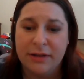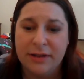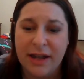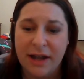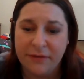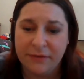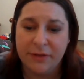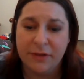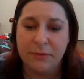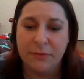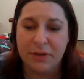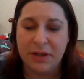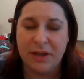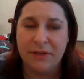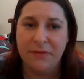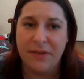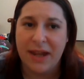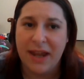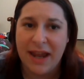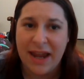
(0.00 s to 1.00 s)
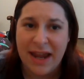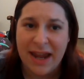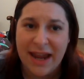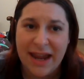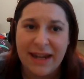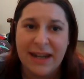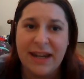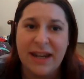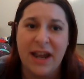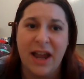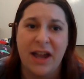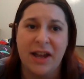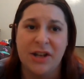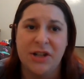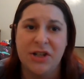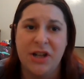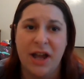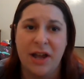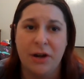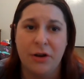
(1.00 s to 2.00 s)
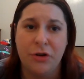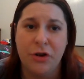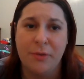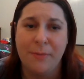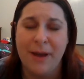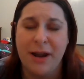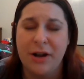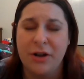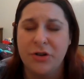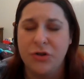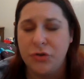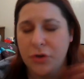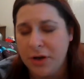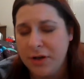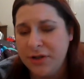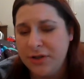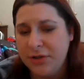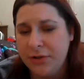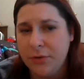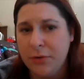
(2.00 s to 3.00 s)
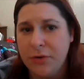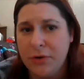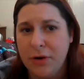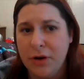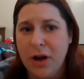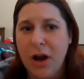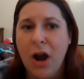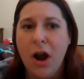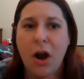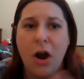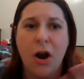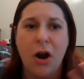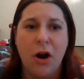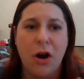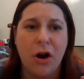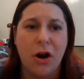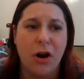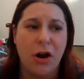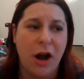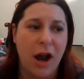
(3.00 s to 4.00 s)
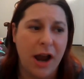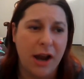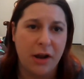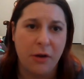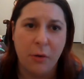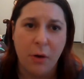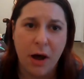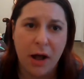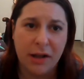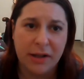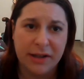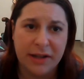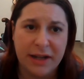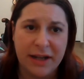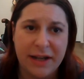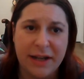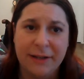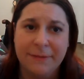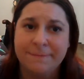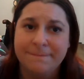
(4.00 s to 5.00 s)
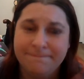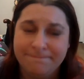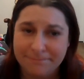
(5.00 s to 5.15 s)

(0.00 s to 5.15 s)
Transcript: definitely will give any eyeshadow, no matter drugstore or high quality.